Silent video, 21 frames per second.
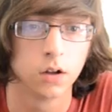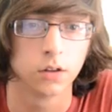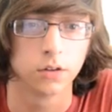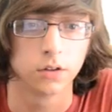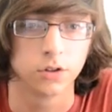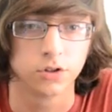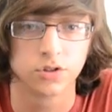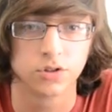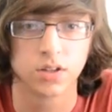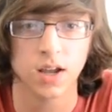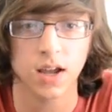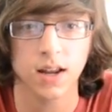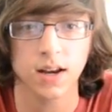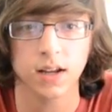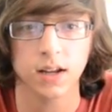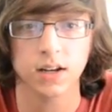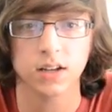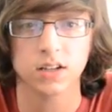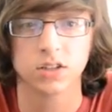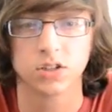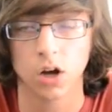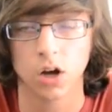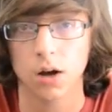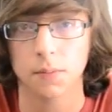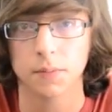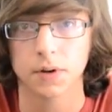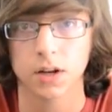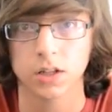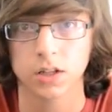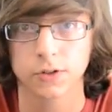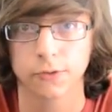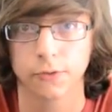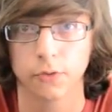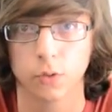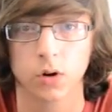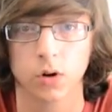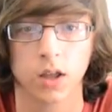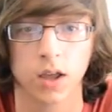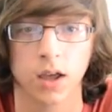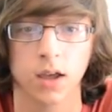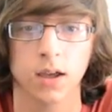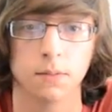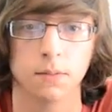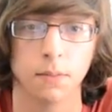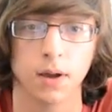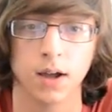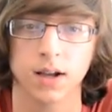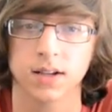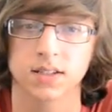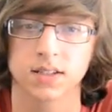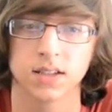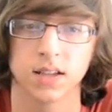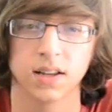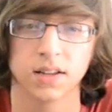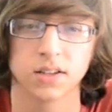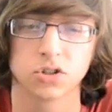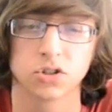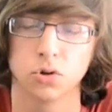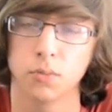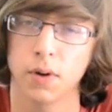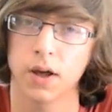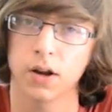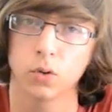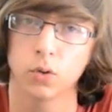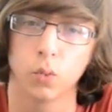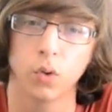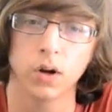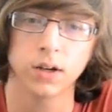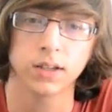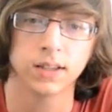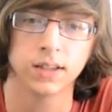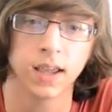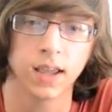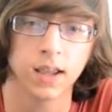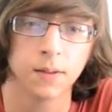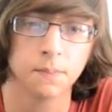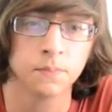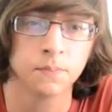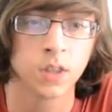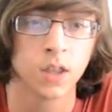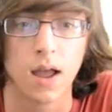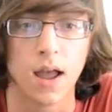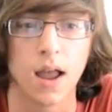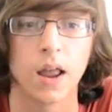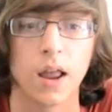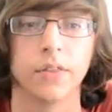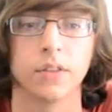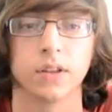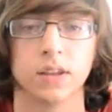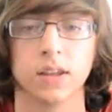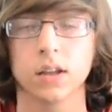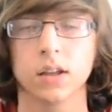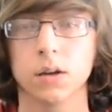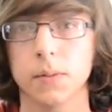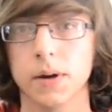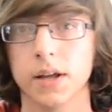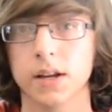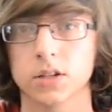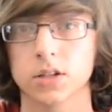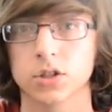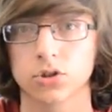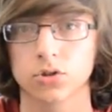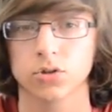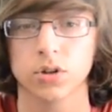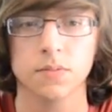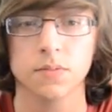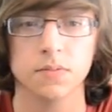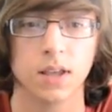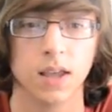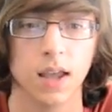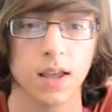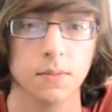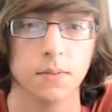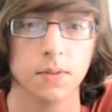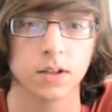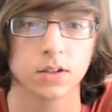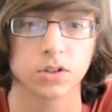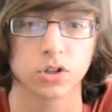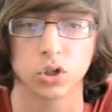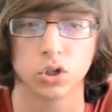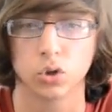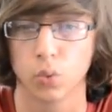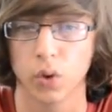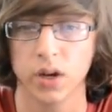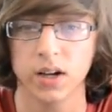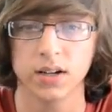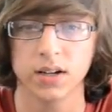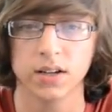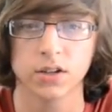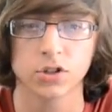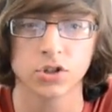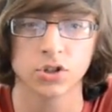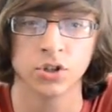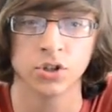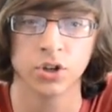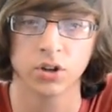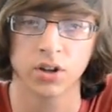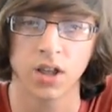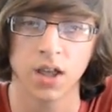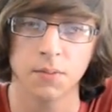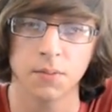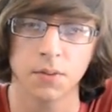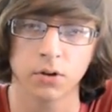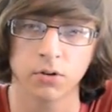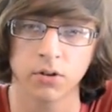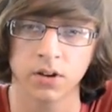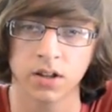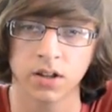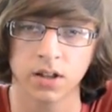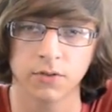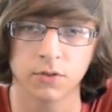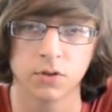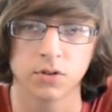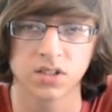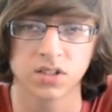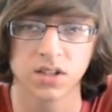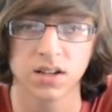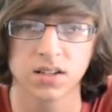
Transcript: the ten eighty dominates four K at max settings no matter what game, and the Gigabyte Xtreme gaming is a great addition to your gaming rig if you set